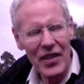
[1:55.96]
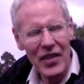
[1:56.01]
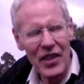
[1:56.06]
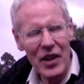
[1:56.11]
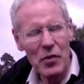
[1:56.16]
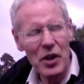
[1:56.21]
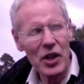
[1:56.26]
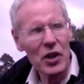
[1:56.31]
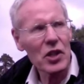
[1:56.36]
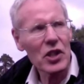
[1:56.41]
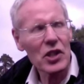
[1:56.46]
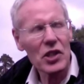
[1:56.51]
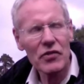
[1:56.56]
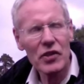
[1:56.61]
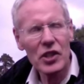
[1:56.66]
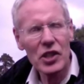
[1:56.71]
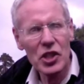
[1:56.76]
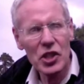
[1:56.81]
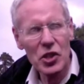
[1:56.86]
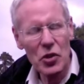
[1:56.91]
that we're going to
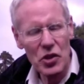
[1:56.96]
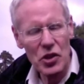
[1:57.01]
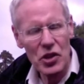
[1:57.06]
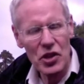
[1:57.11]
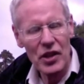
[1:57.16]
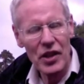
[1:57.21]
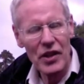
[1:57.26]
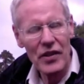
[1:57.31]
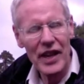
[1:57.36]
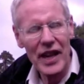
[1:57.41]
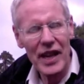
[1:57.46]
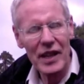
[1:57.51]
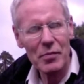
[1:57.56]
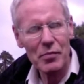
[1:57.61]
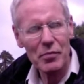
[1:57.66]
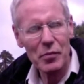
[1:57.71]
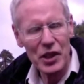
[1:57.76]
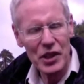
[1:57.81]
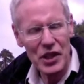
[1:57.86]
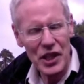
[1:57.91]
reduce
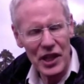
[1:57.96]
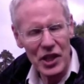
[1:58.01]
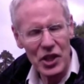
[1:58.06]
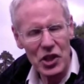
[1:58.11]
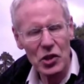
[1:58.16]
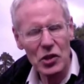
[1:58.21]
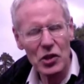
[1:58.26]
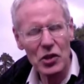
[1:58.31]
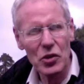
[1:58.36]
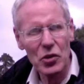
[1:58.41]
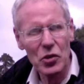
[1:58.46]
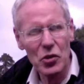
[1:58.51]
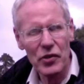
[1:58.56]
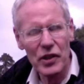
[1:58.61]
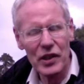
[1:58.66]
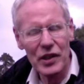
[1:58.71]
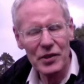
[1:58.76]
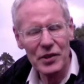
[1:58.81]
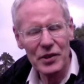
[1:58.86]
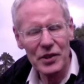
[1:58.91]
that potential
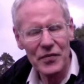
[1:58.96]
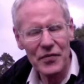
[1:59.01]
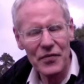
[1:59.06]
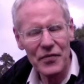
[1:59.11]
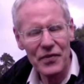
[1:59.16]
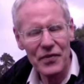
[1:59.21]
overload.